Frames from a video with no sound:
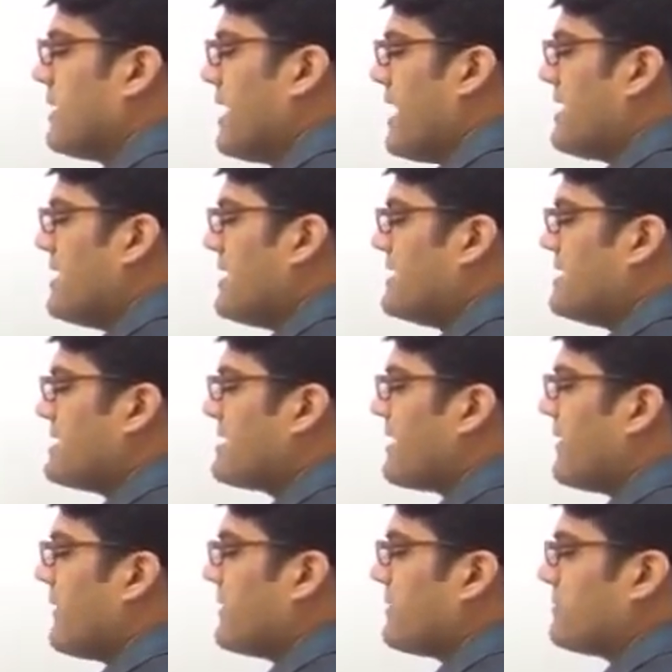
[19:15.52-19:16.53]
and
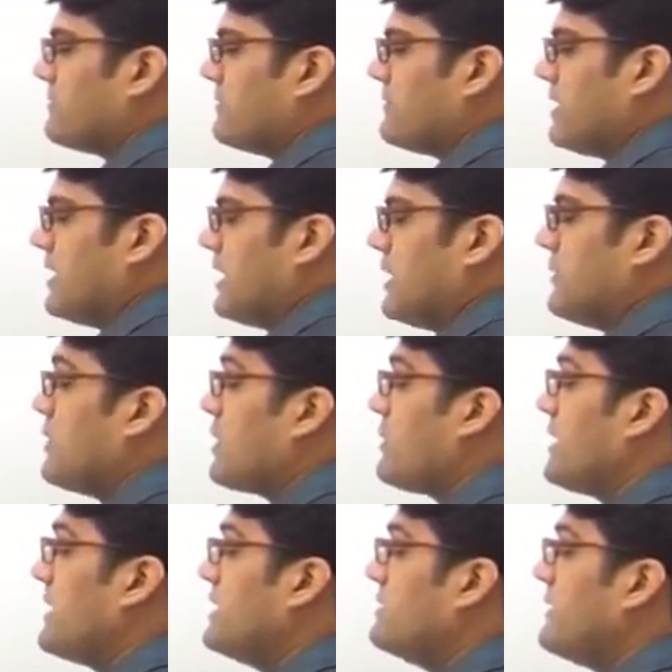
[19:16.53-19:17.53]
87. If you are
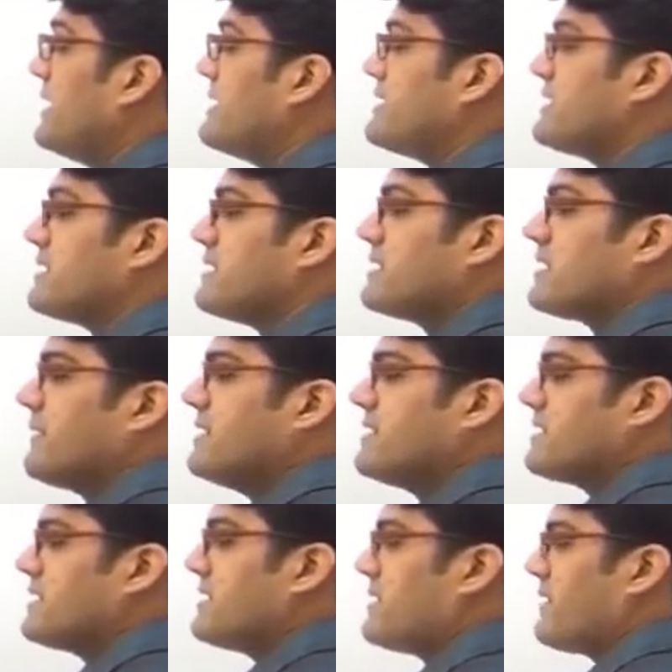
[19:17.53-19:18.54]
worried where is 67,
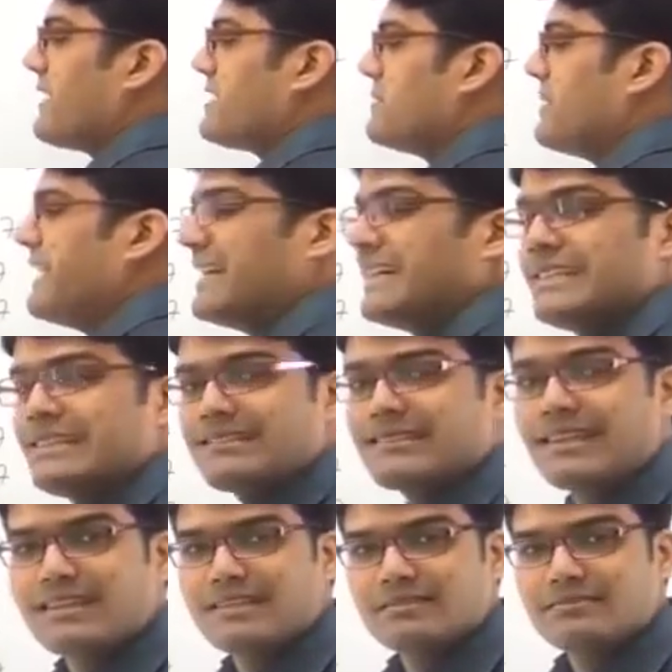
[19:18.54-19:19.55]
67 has been taken
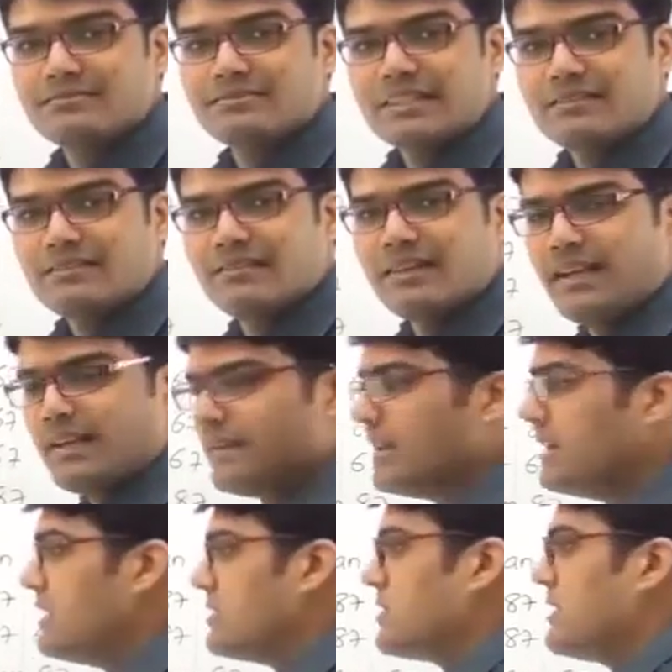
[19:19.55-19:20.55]
inside. Right?
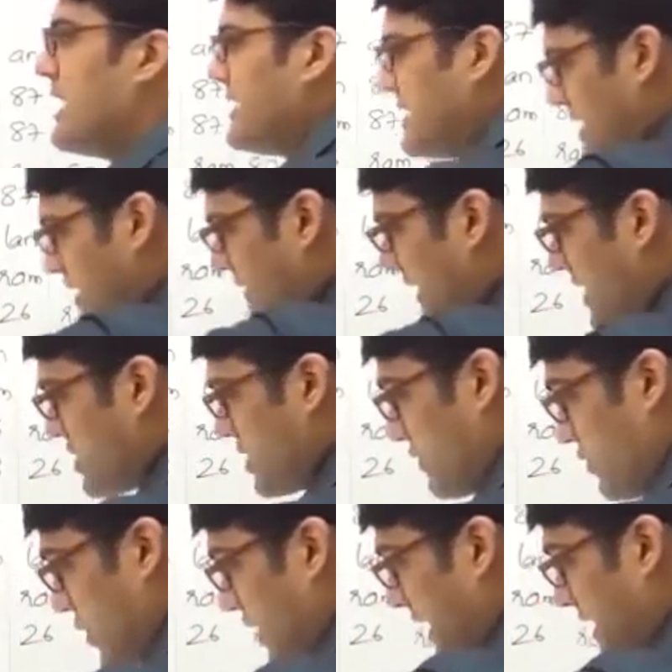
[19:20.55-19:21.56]
So that's the advantage
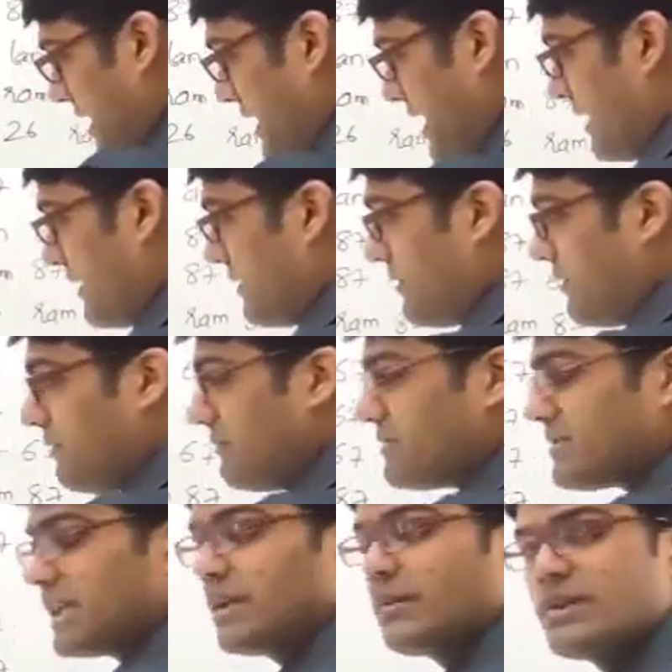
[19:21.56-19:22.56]
of doing it in a
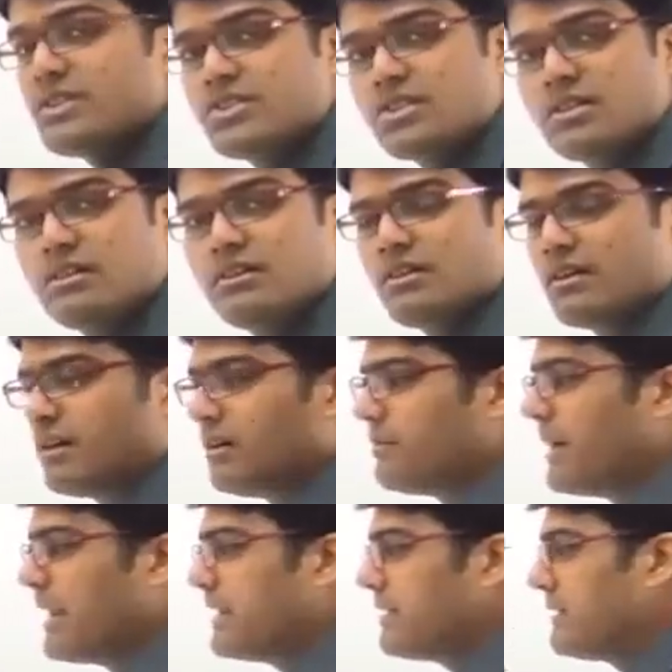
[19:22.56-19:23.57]
sequential uh,
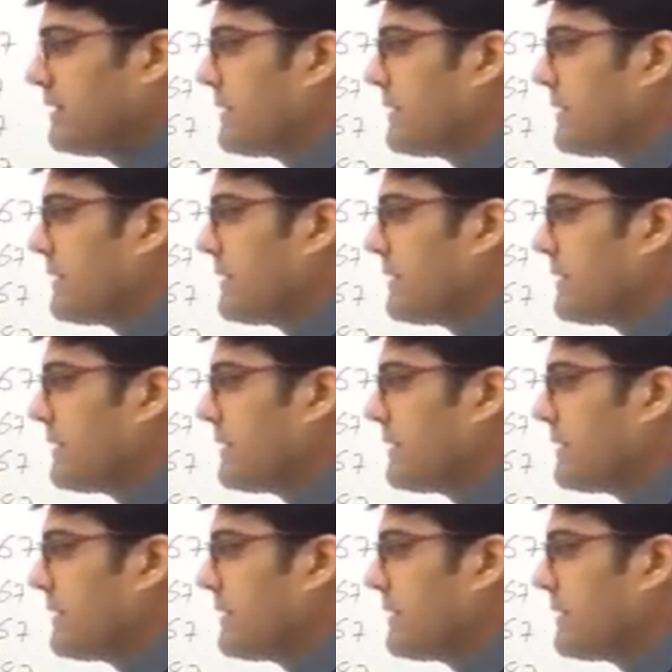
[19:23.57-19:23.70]
manner.